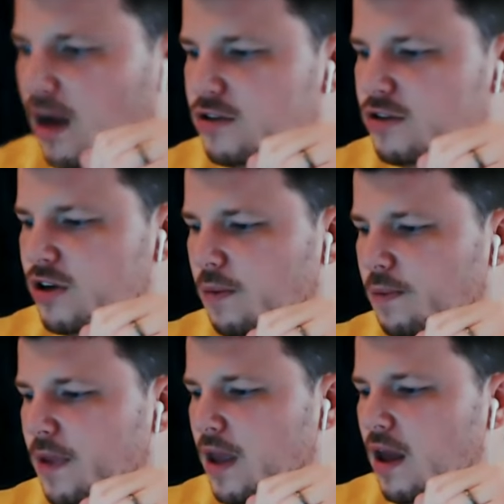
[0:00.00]
So
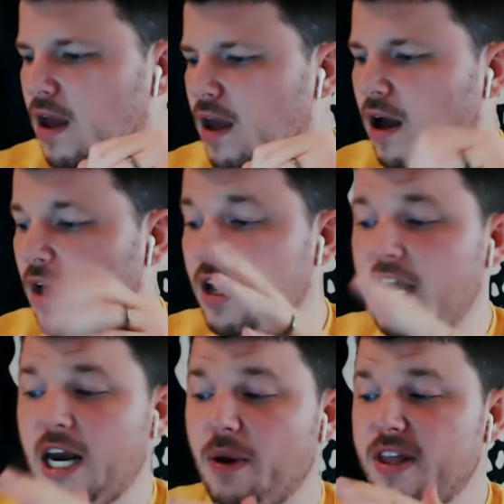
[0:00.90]

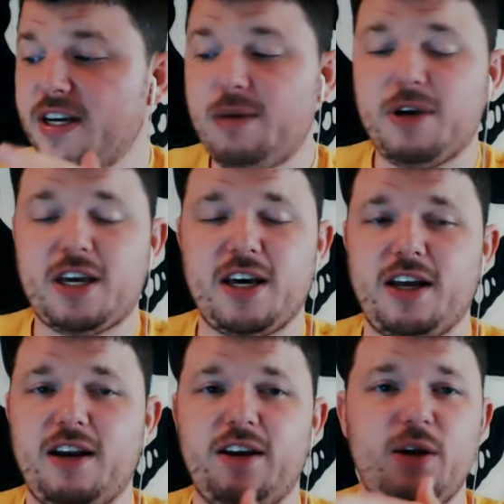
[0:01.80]
anyway, the
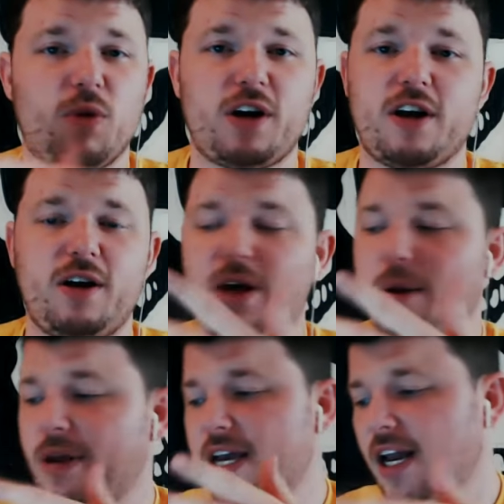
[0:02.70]

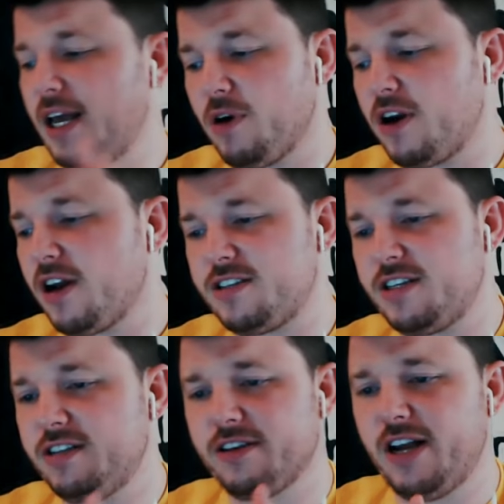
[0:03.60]
Demonkin, Kelly, we're gonna
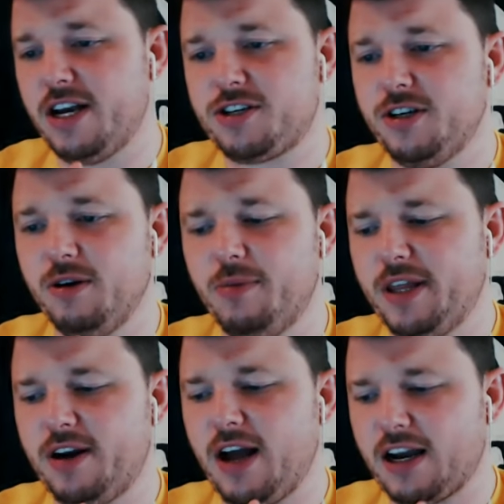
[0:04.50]
see Slaanesh too. I mean,
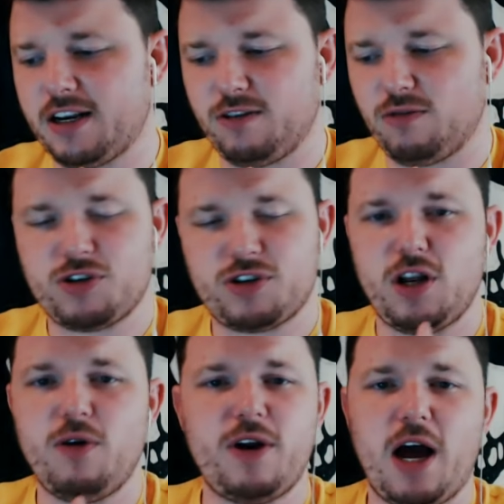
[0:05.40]
they're not gonna
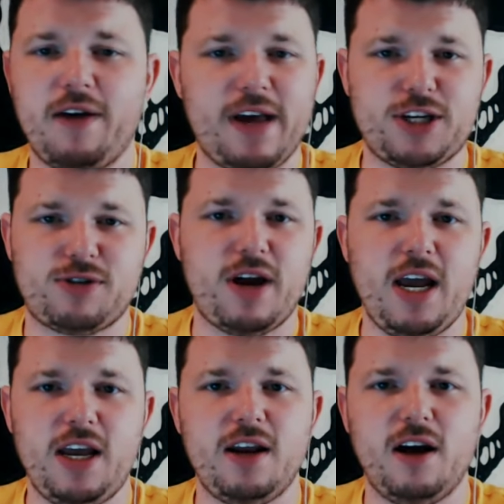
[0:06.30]
slow down that
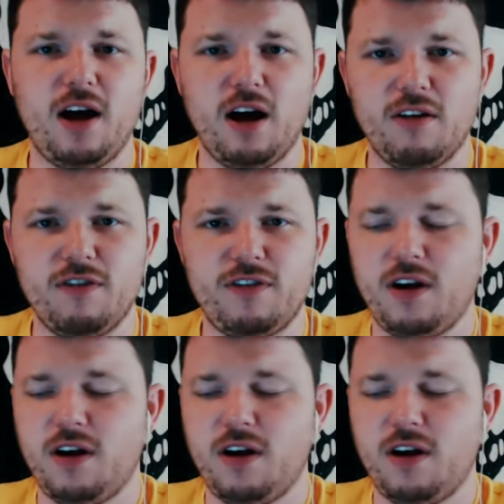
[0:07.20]
train of